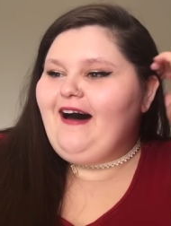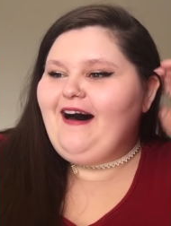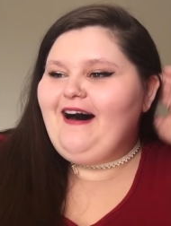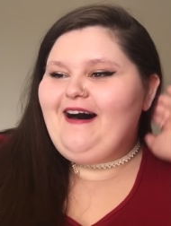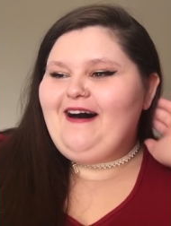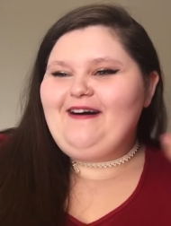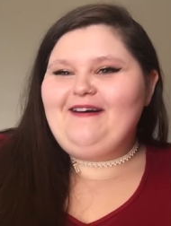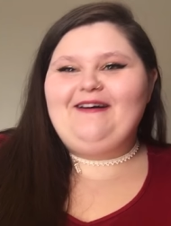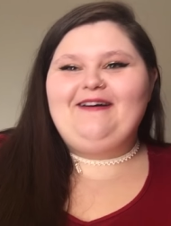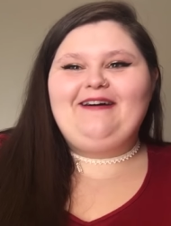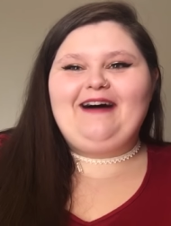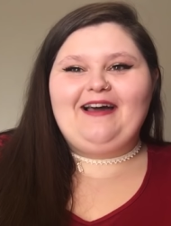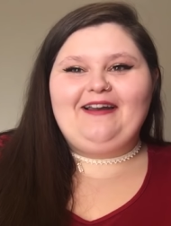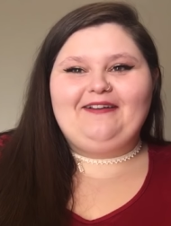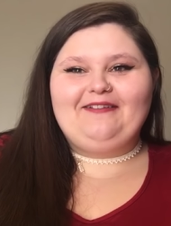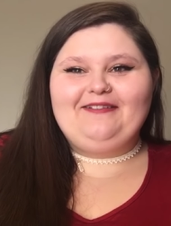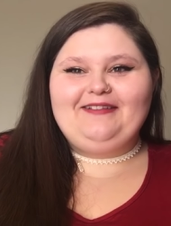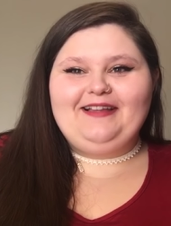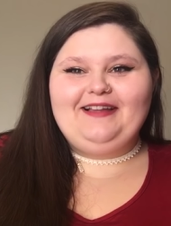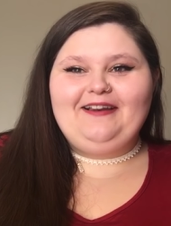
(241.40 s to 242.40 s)
I
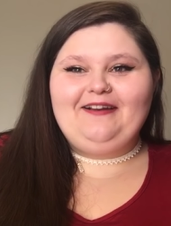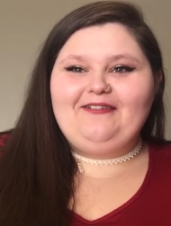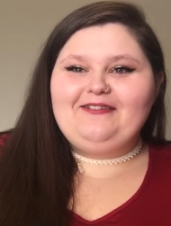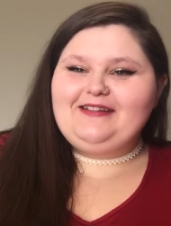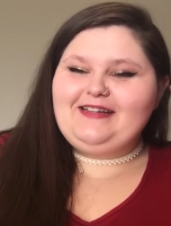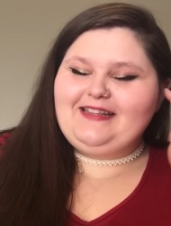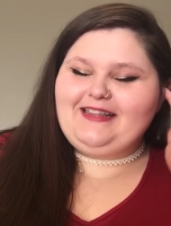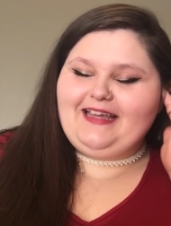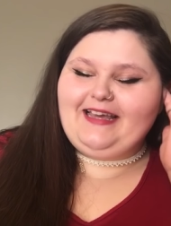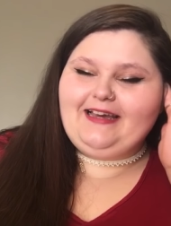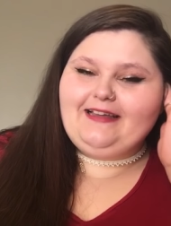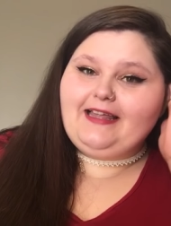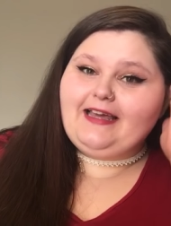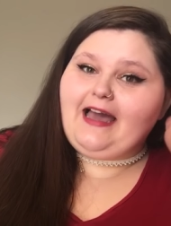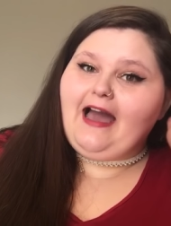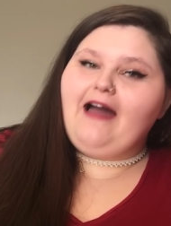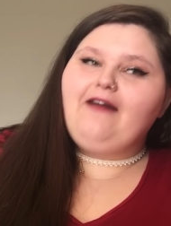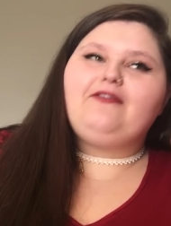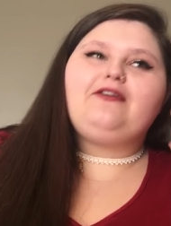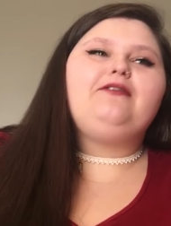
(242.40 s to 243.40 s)
don't really know what to think. Like
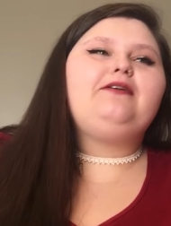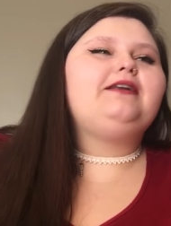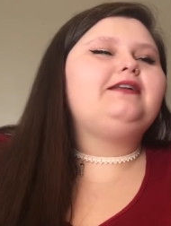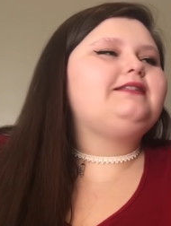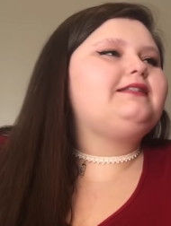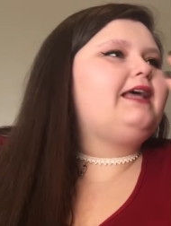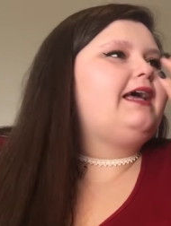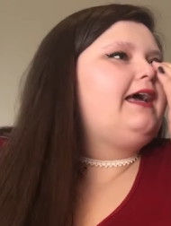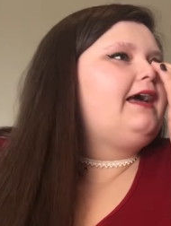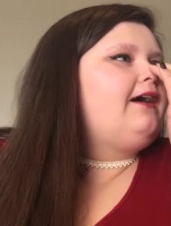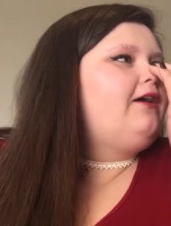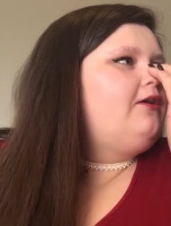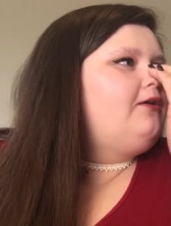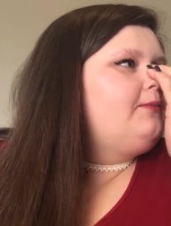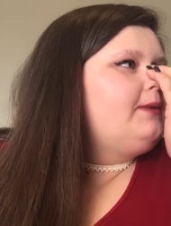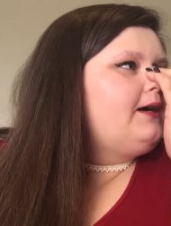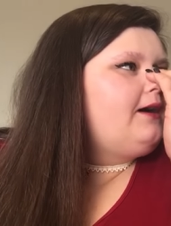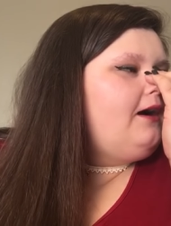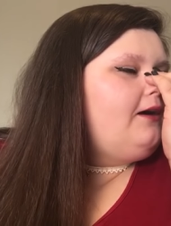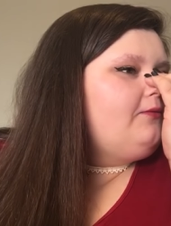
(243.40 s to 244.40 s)
everyone is like, oh
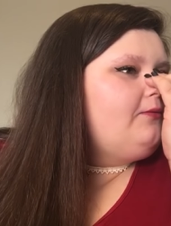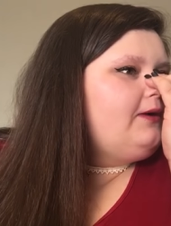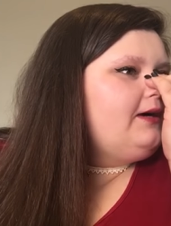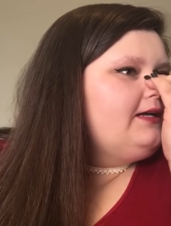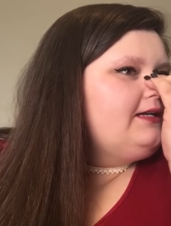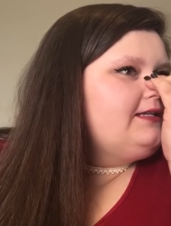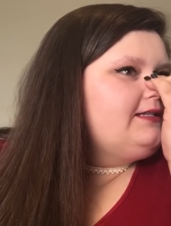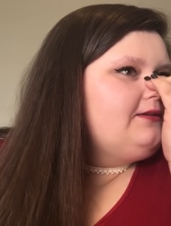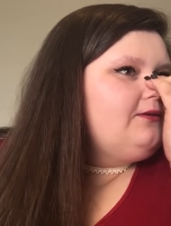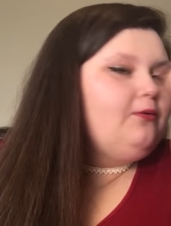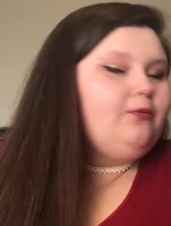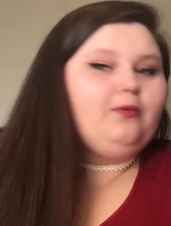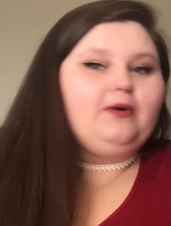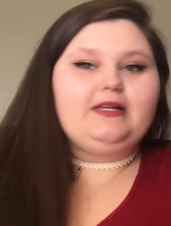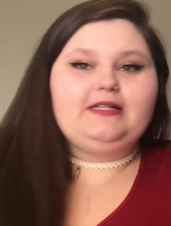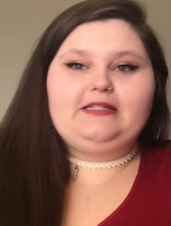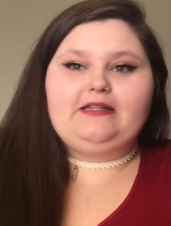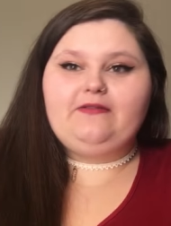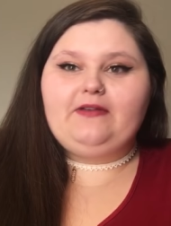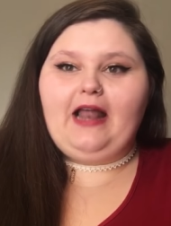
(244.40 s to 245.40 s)
my god, what is what
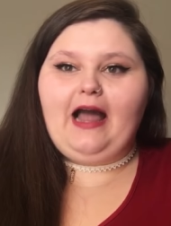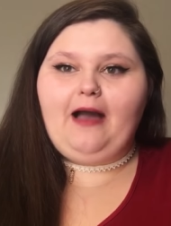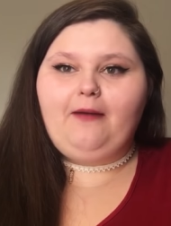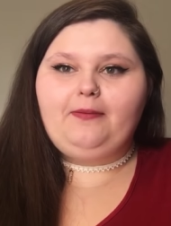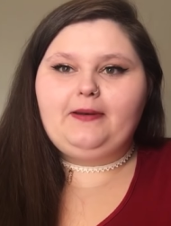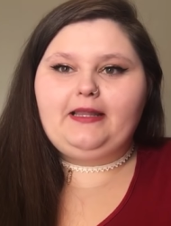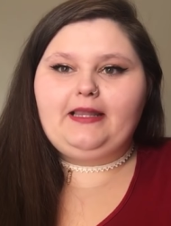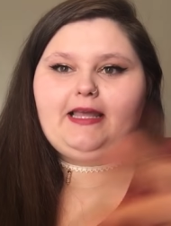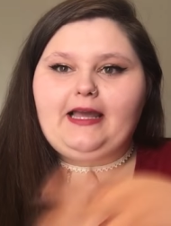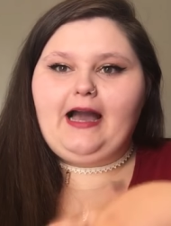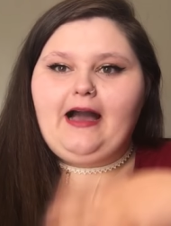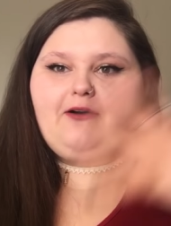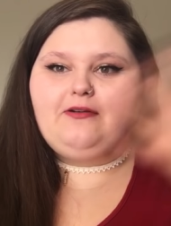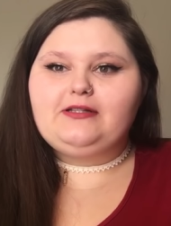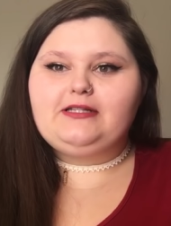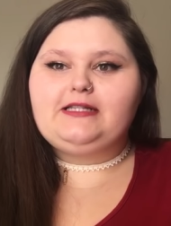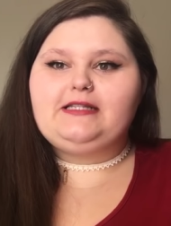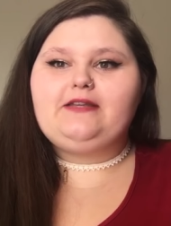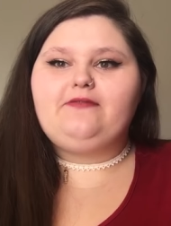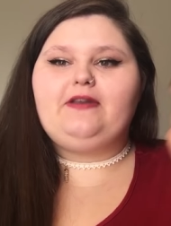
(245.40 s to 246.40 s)
is even happening? Like, how
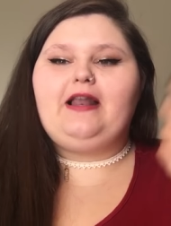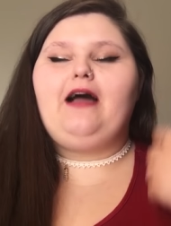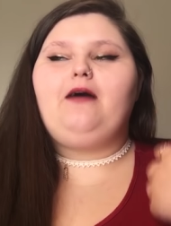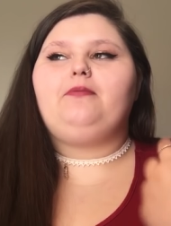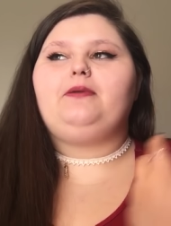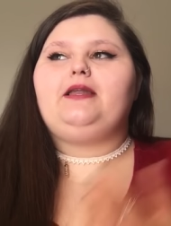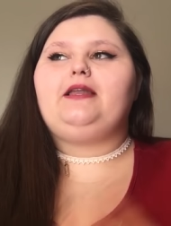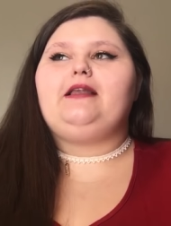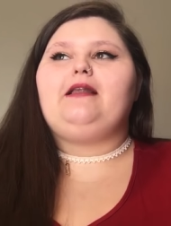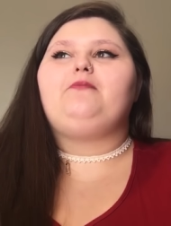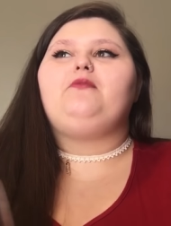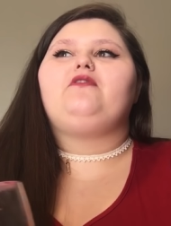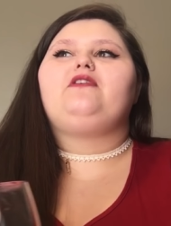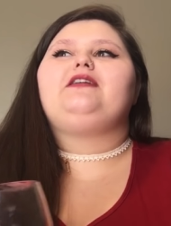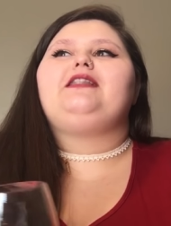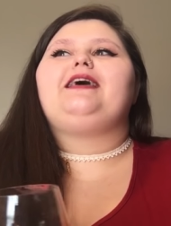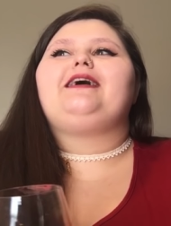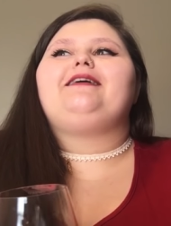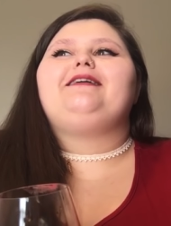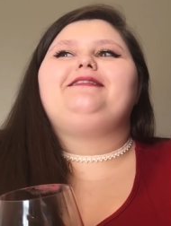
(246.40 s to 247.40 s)
is this even happening? And I'm over here
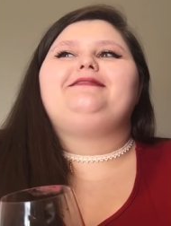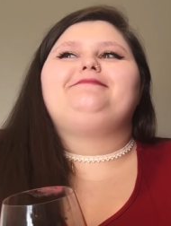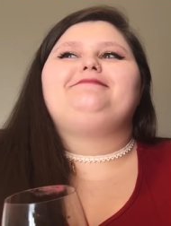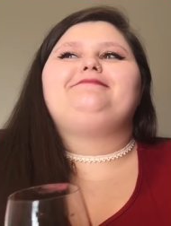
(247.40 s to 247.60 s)
like,